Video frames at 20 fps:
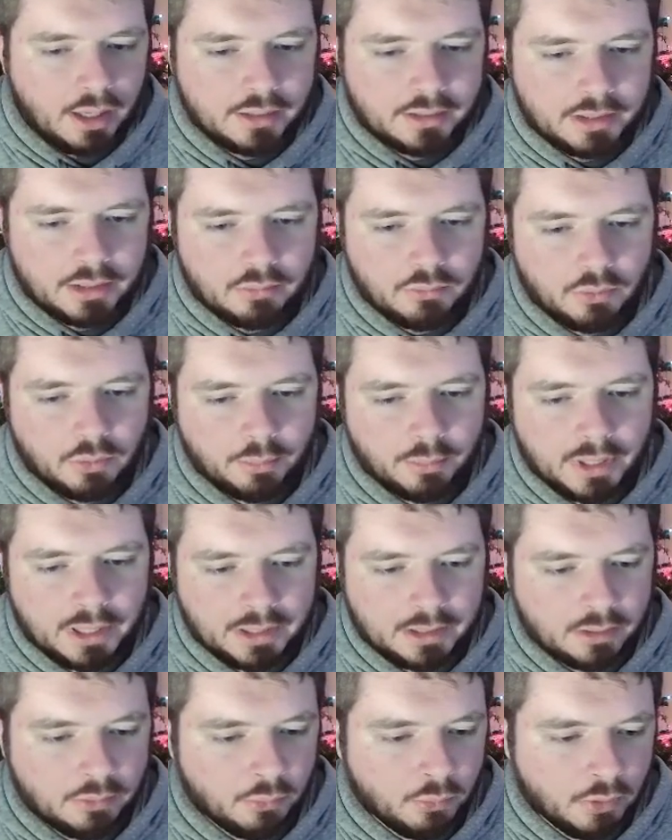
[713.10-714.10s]
we'll
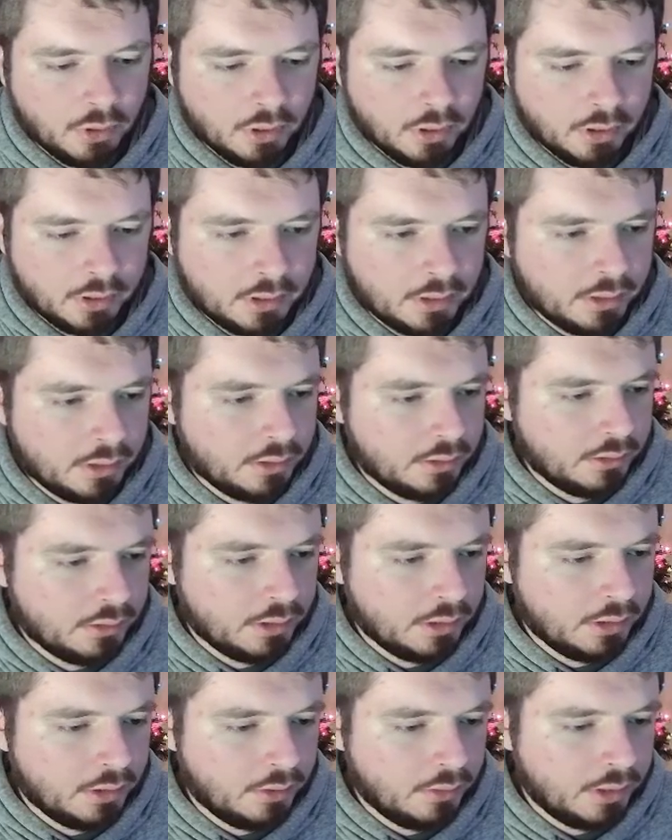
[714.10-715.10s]
make it work.
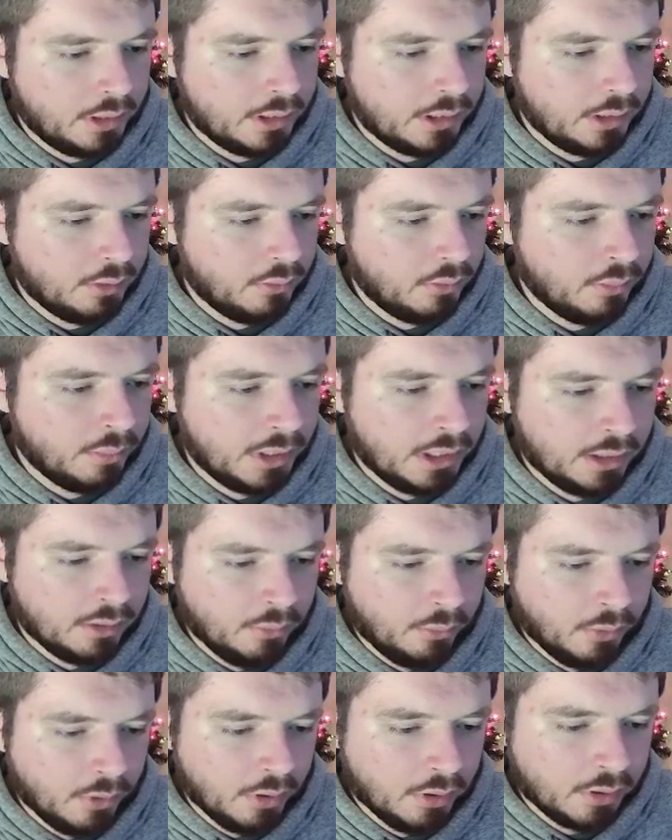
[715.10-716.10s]
You know, I think we'll make it
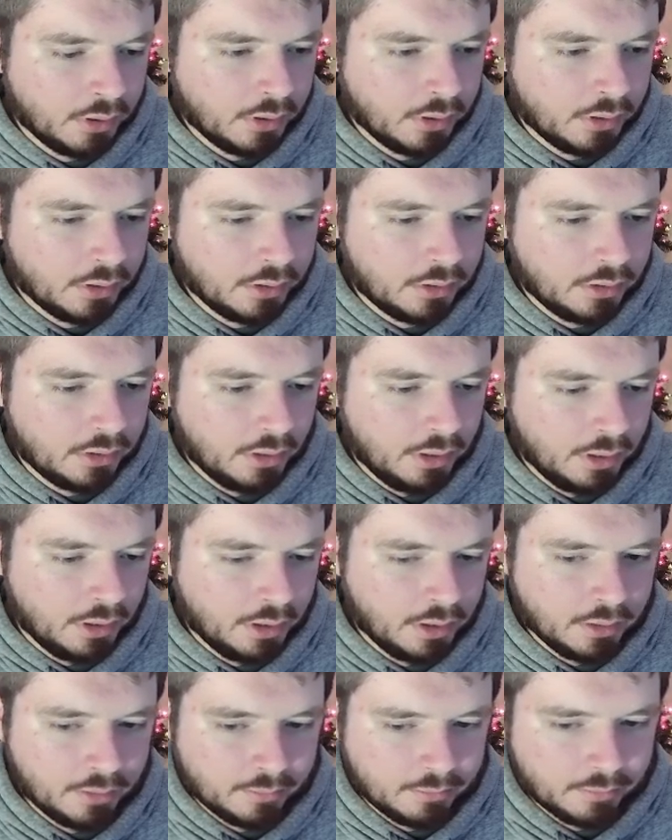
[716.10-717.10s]
work.
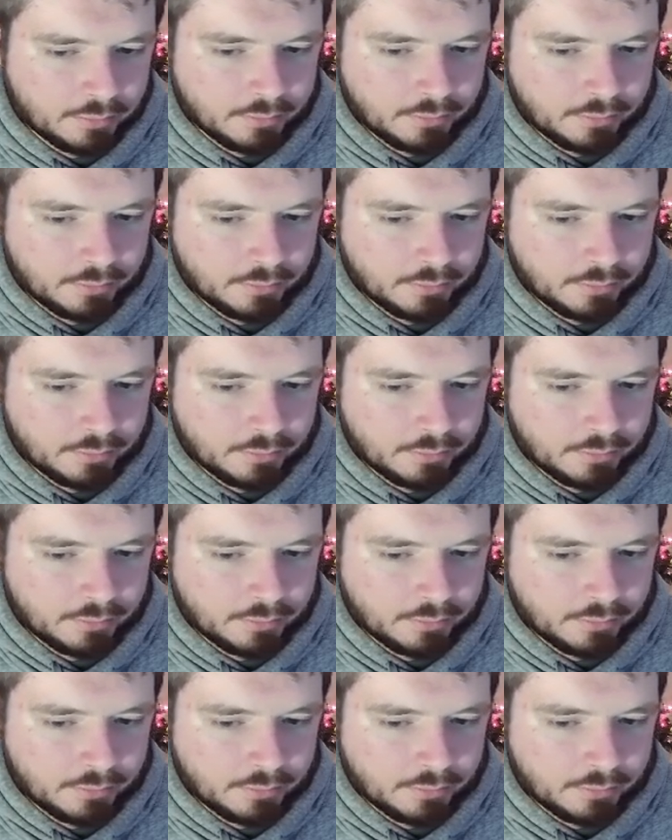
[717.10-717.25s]
Why